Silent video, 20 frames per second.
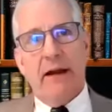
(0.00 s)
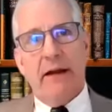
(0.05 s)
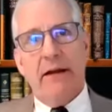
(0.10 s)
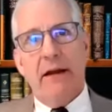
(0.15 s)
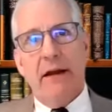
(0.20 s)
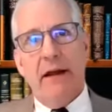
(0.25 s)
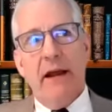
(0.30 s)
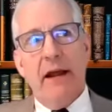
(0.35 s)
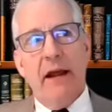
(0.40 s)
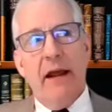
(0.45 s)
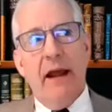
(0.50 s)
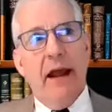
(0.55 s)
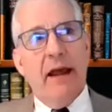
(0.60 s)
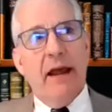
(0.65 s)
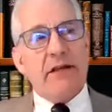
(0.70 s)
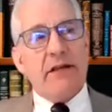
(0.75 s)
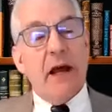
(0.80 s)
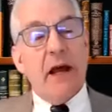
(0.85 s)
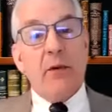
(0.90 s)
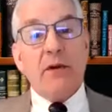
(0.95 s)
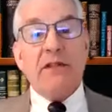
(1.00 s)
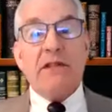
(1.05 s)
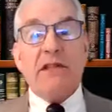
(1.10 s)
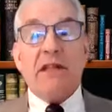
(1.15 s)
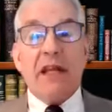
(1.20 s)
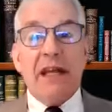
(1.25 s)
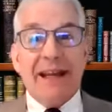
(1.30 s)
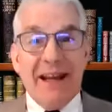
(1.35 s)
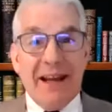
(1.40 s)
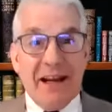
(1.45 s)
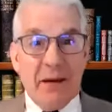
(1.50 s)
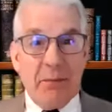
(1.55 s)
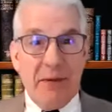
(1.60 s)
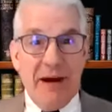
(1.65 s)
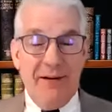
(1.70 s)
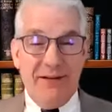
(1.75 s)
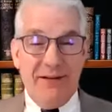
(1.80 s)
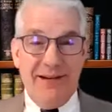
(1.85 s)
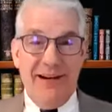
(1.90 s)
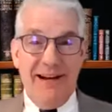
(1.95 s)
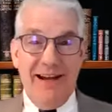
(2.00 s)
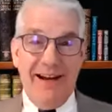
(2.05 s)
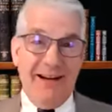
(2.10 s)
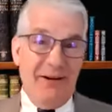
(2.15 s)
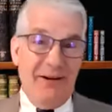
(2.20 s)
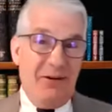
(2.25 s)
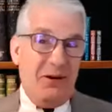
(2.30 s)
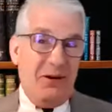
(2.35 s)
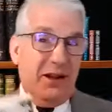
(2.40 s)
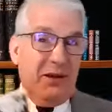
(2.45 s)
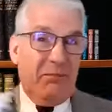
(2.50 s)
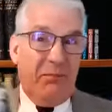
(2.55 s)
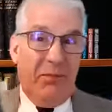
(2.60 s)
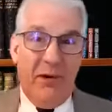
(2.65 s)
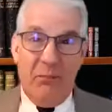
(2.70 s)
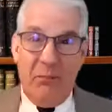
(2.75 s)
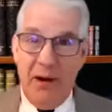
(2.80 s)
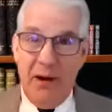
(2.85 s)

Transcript: And as I was thinking about today, I didn't really